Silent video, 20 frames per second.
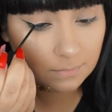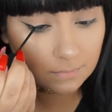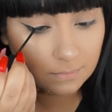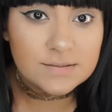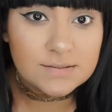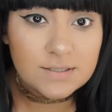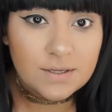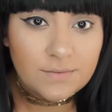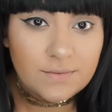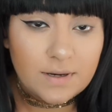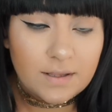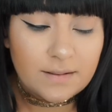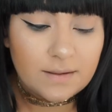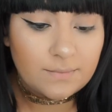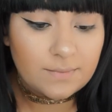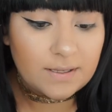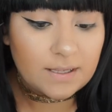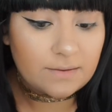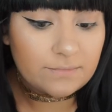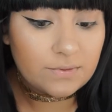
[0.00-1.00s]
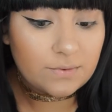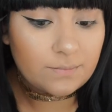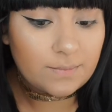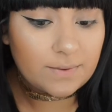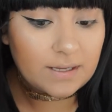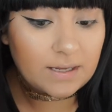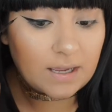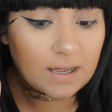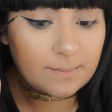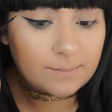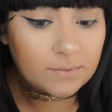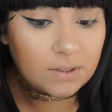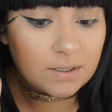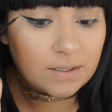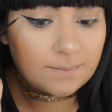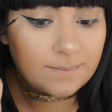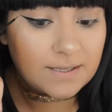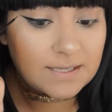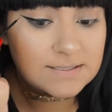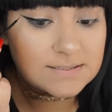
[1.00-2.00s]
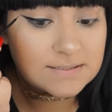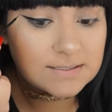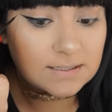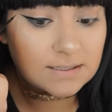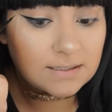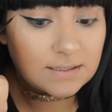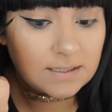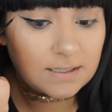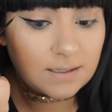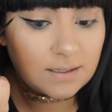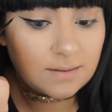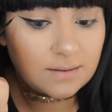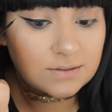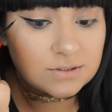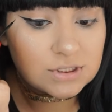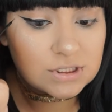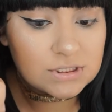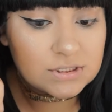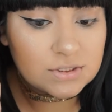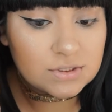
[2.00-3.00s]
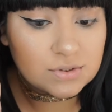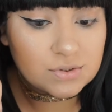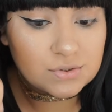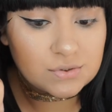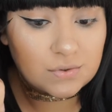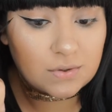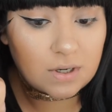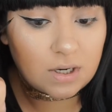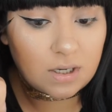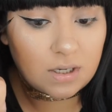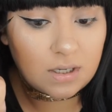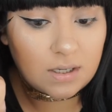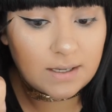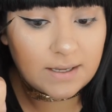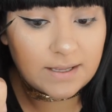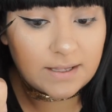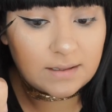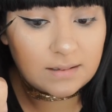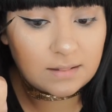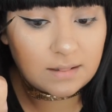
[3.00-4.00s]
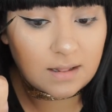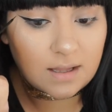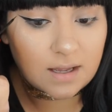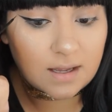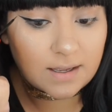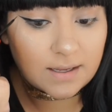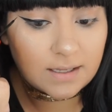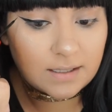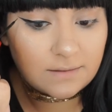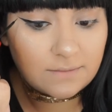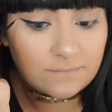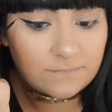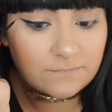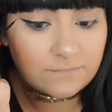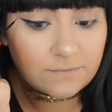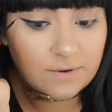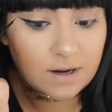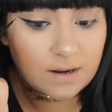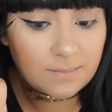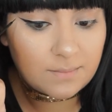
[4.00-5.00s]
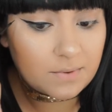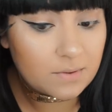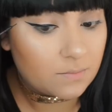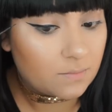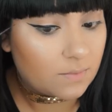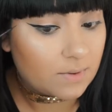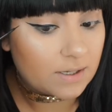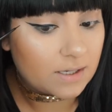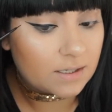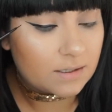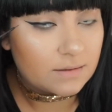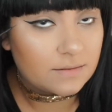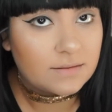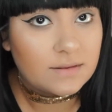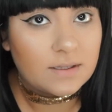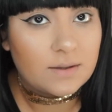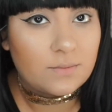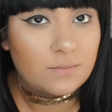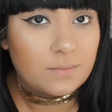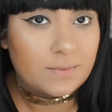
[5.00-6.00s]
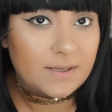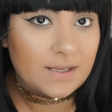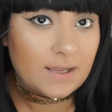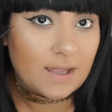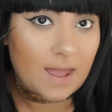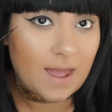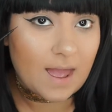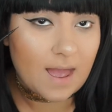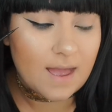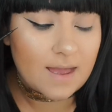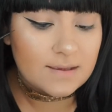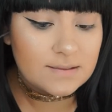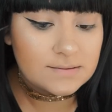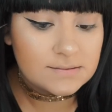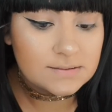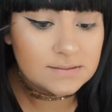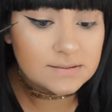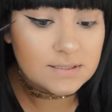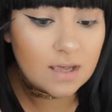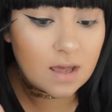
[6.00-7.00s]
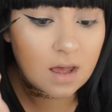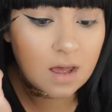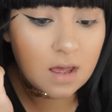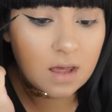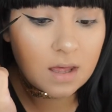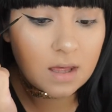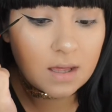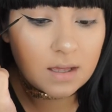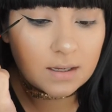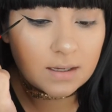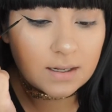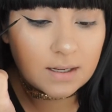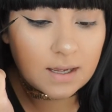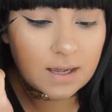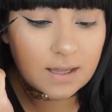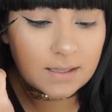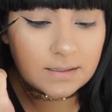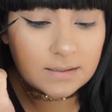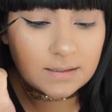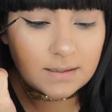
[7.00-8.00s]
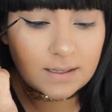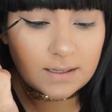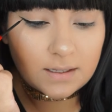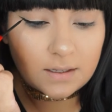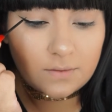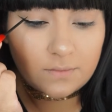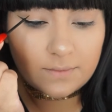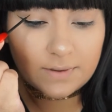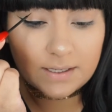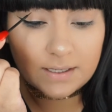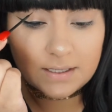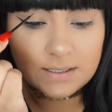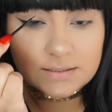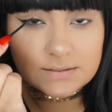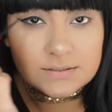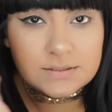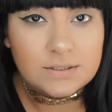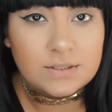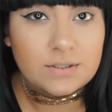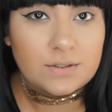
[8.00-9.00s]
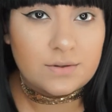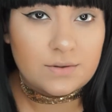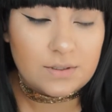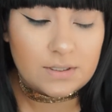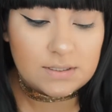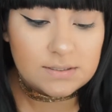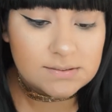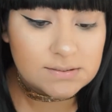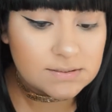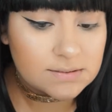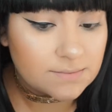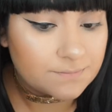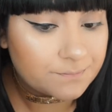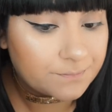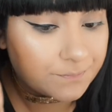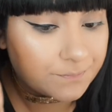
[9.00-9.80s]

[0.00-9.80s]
So now that we have the wing, I'm going to basically just draw a line from where the wing ends, kind of like going into the crease.